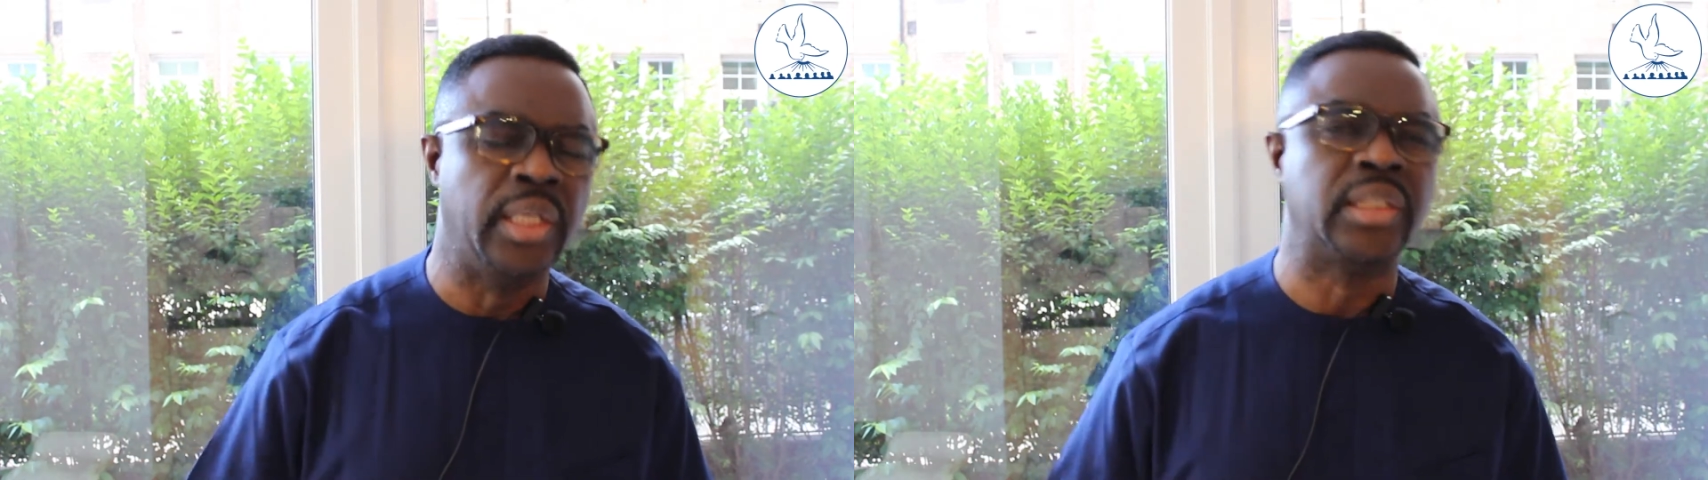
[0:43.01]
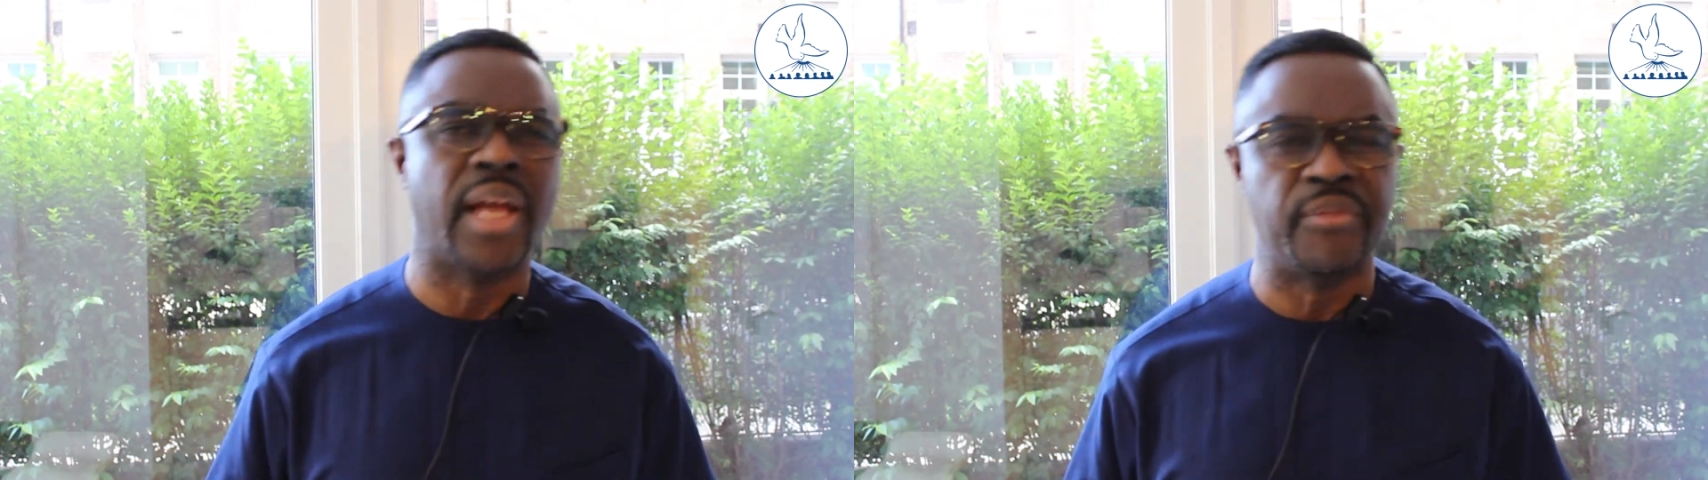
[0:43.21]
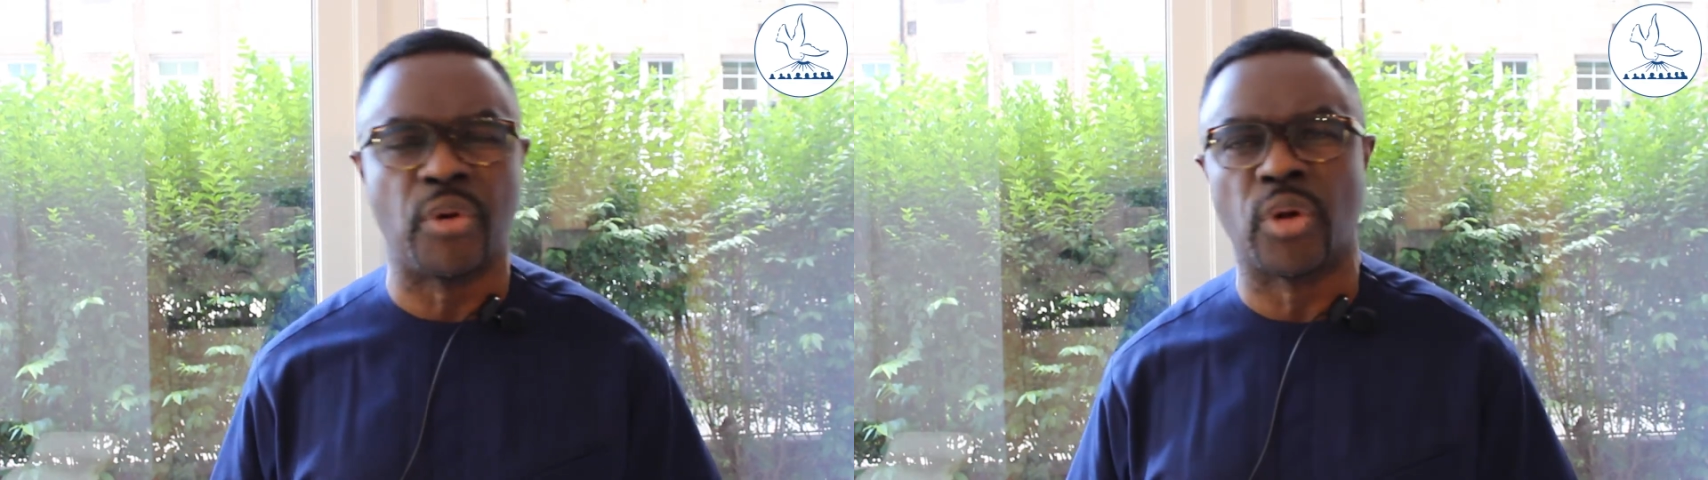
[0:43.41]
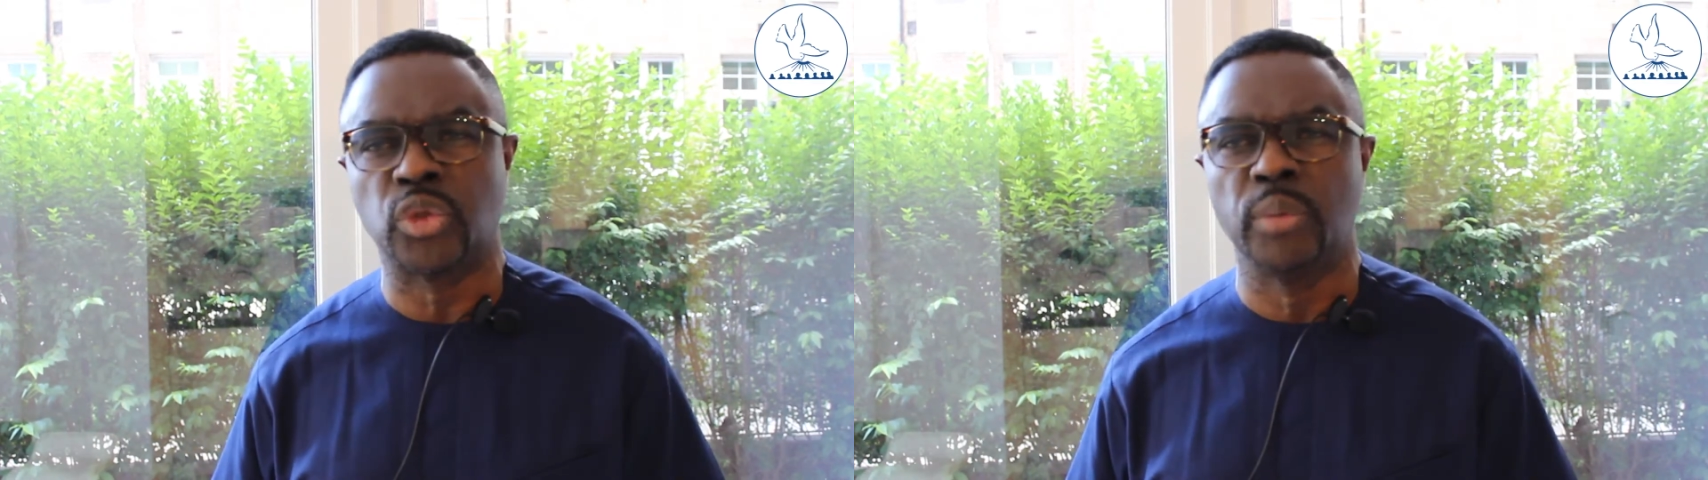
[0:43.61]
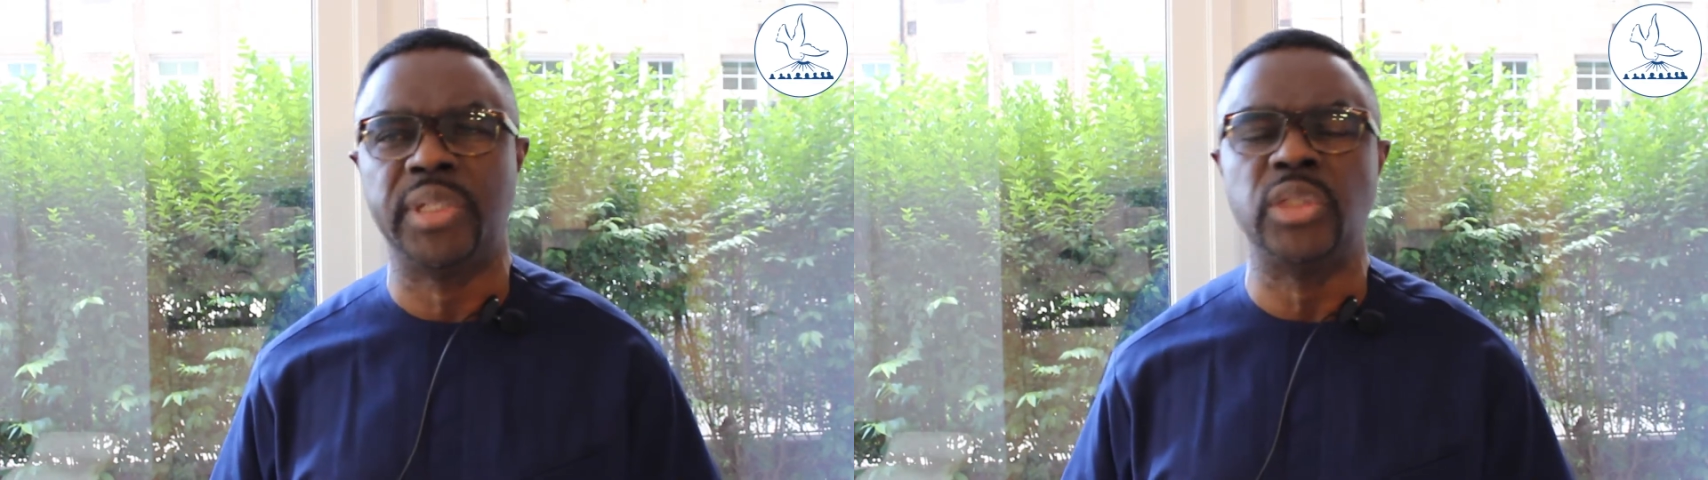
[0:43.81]
It's time for
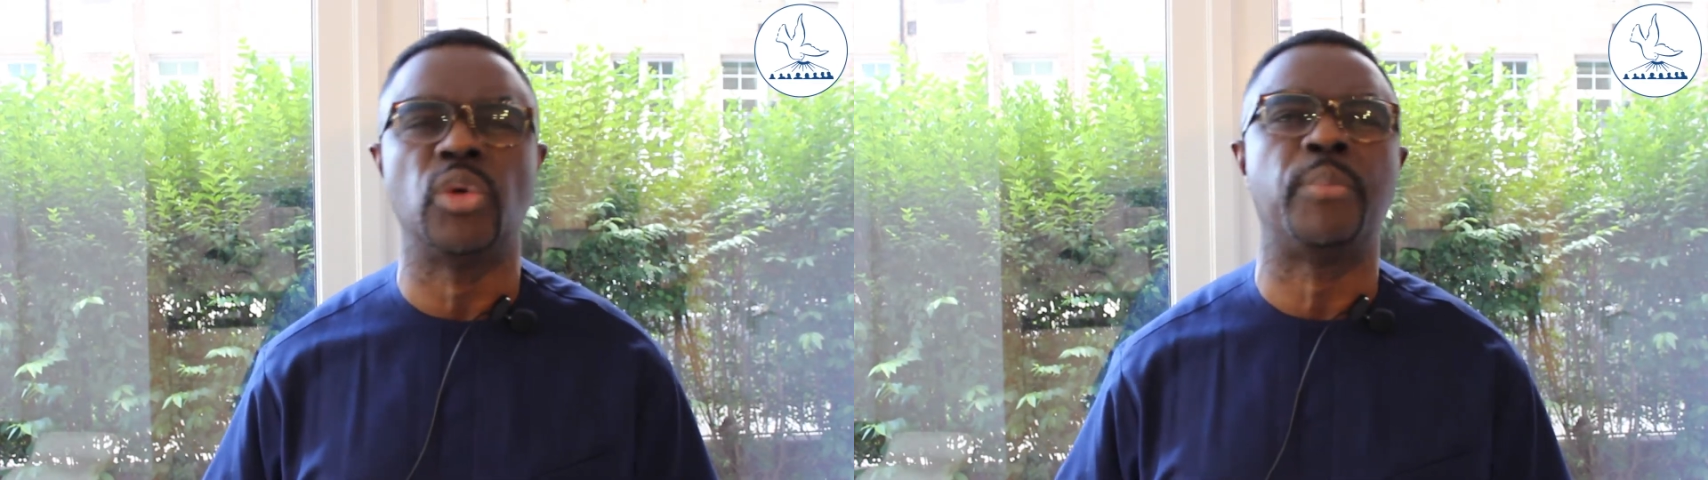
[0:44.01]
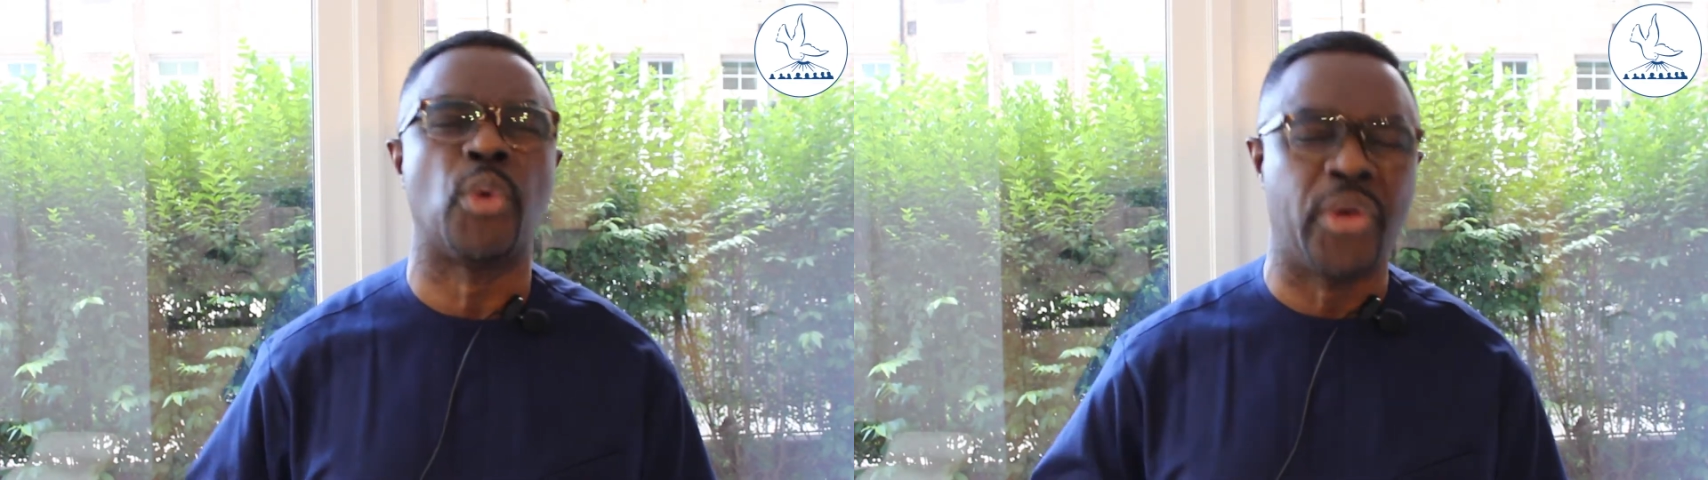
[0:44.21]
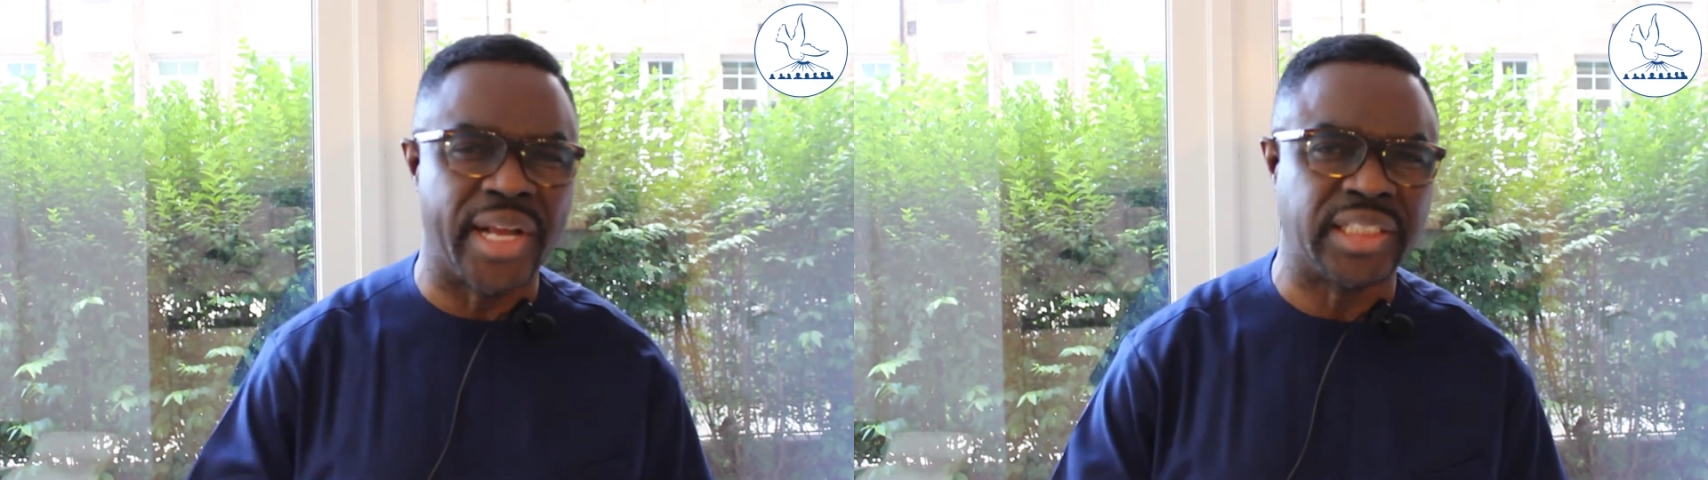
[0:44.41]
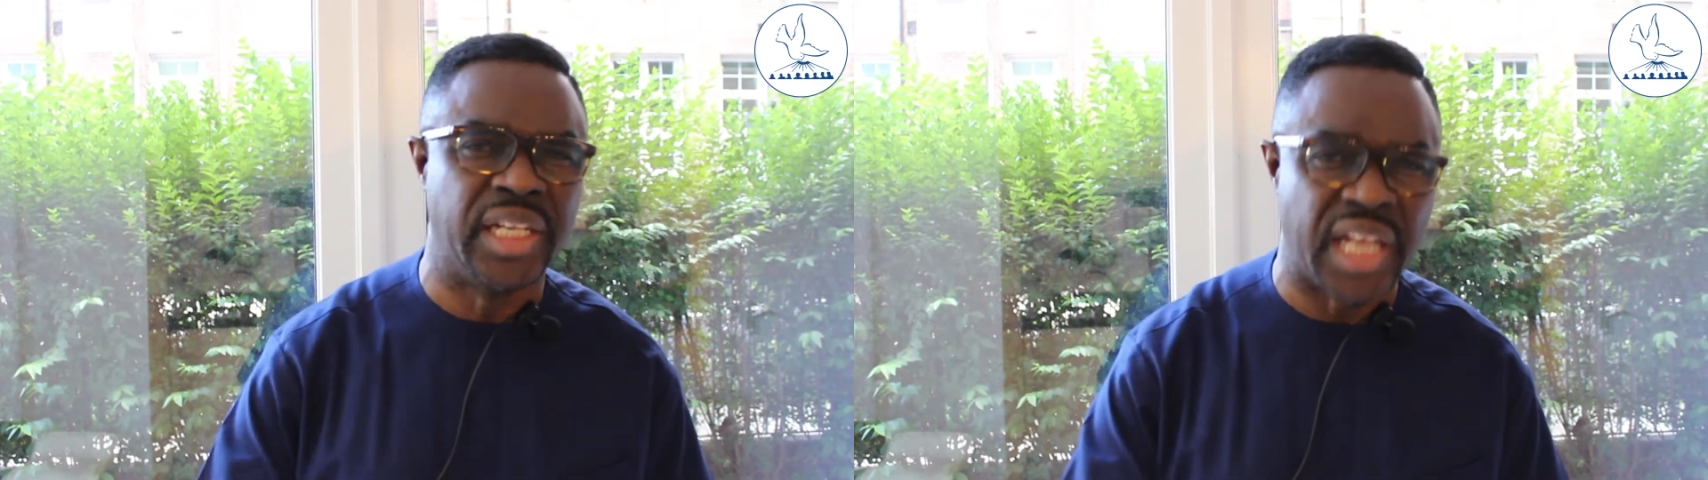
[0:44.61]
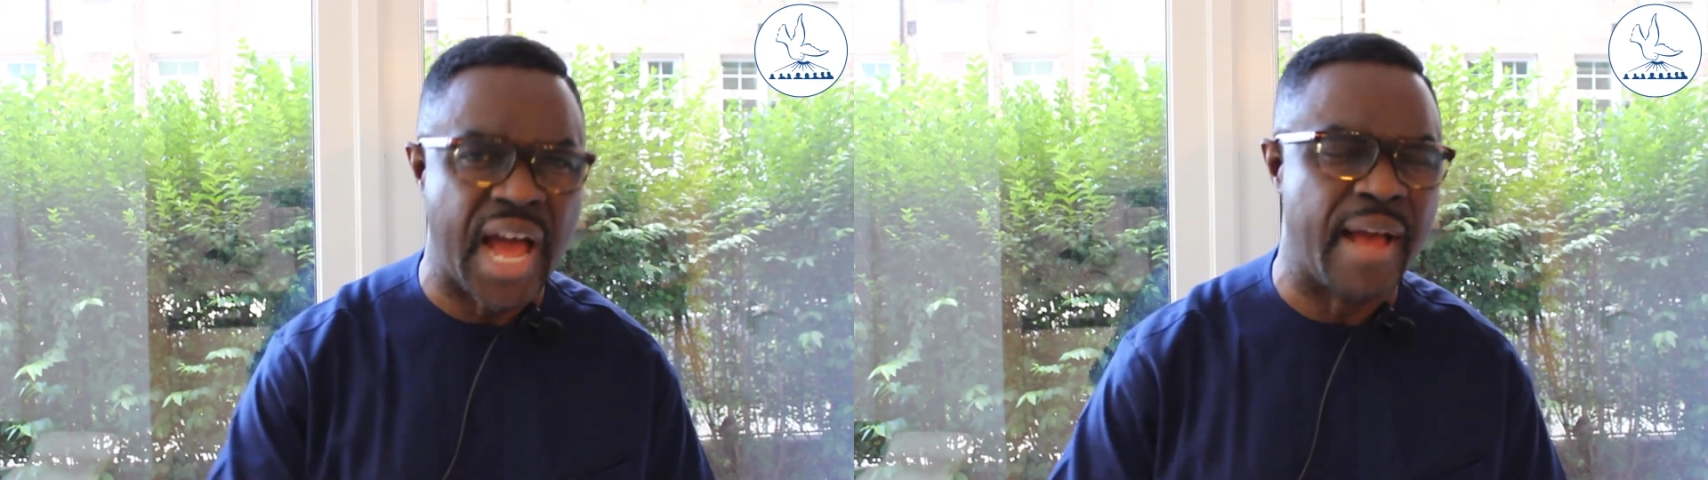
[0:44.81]
us to begin to
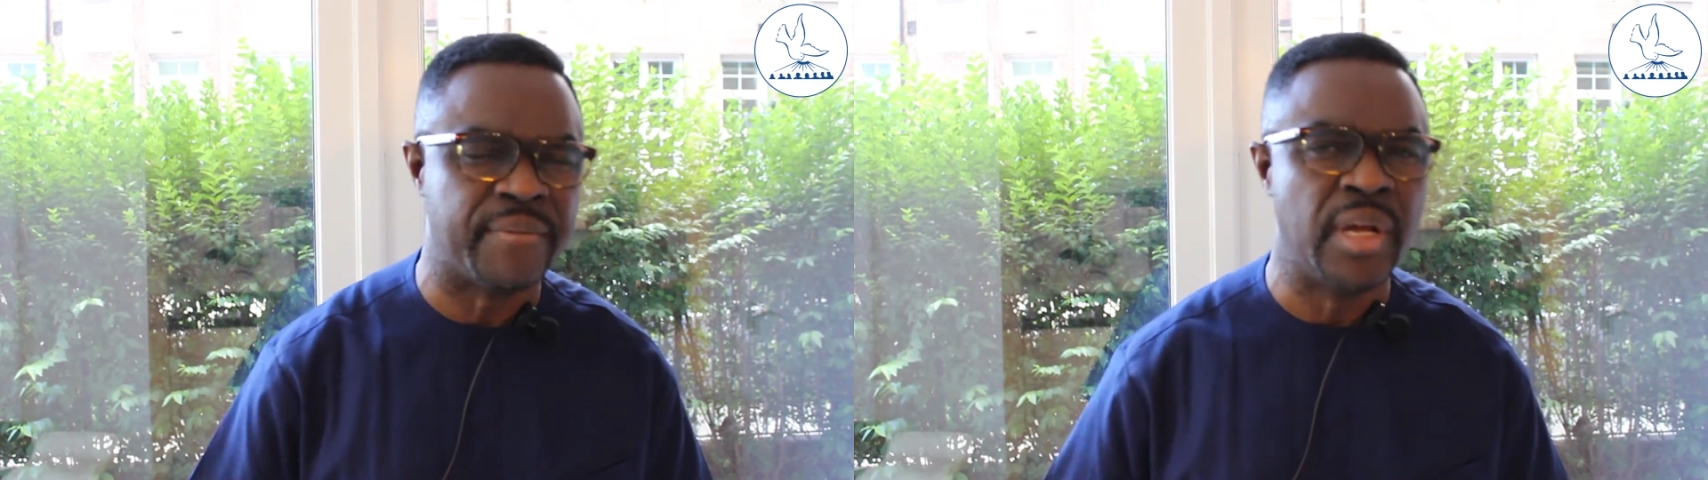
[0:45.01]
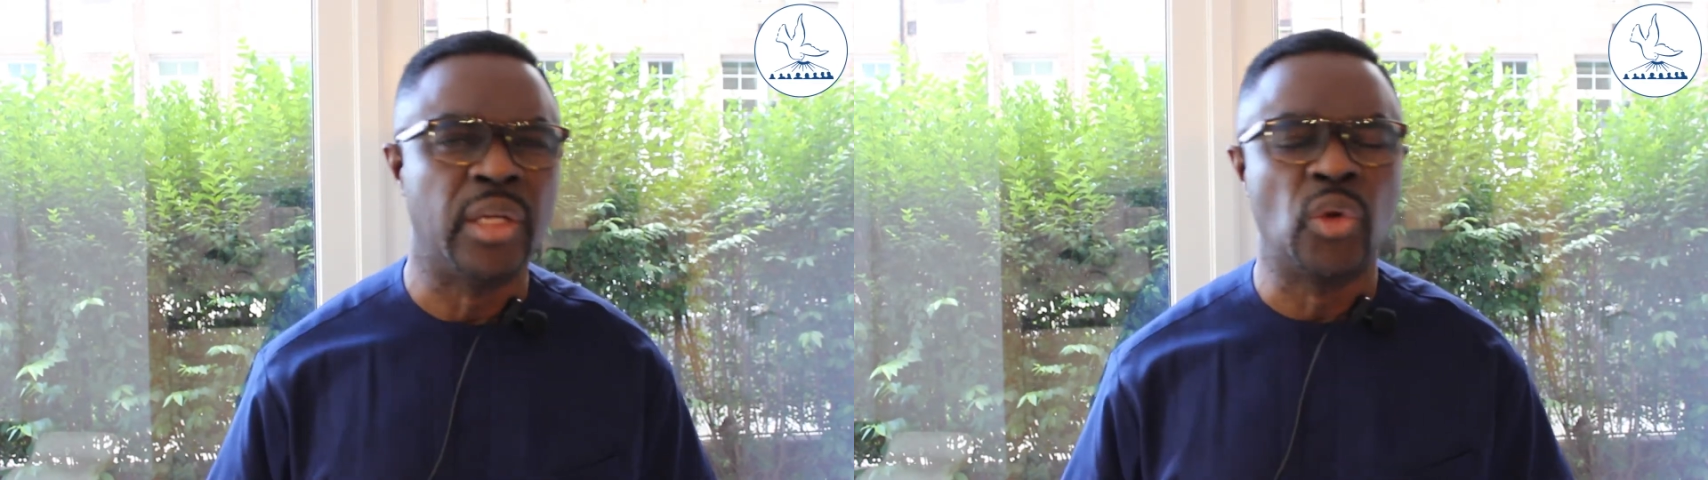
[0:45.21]
progress in life.